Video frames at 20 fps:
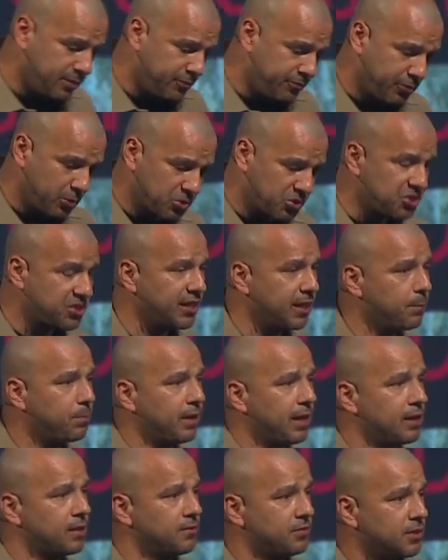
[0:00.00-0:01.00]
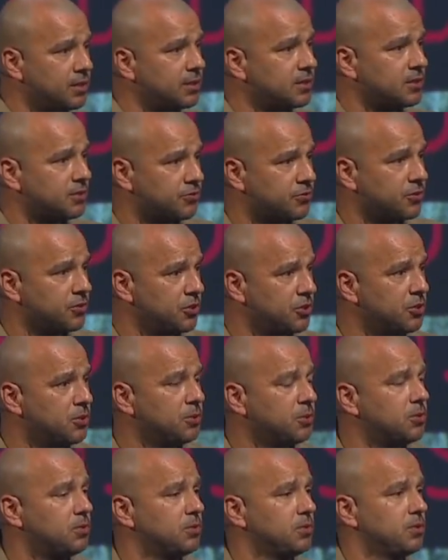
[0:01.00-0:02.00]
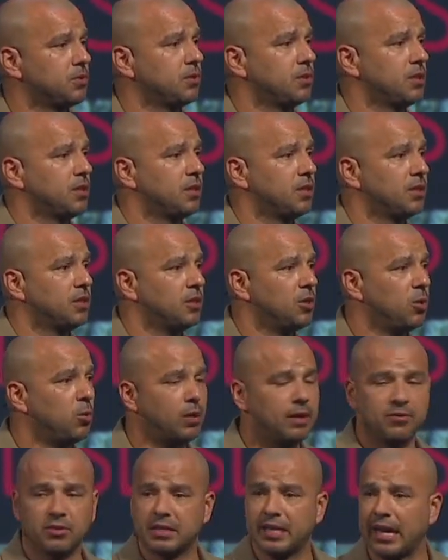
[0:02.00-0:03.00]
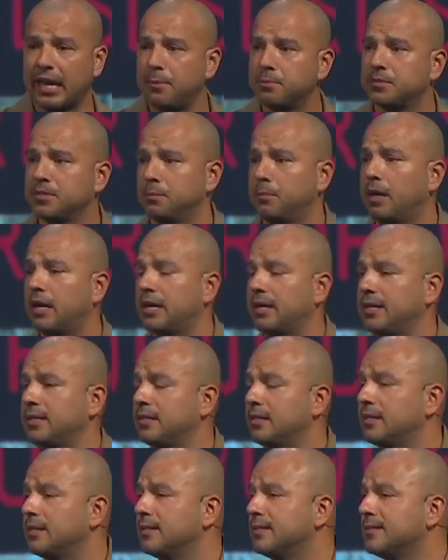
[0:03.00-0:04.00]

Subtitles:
first step out of this for you, whoever came to mind,